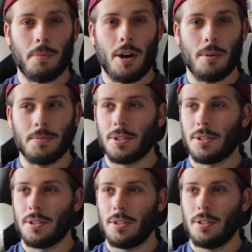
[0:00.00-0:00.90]

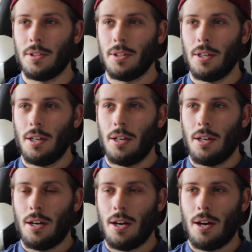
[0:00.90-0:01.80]
pops.
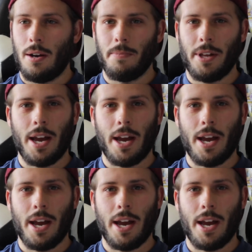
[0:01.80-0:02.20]
They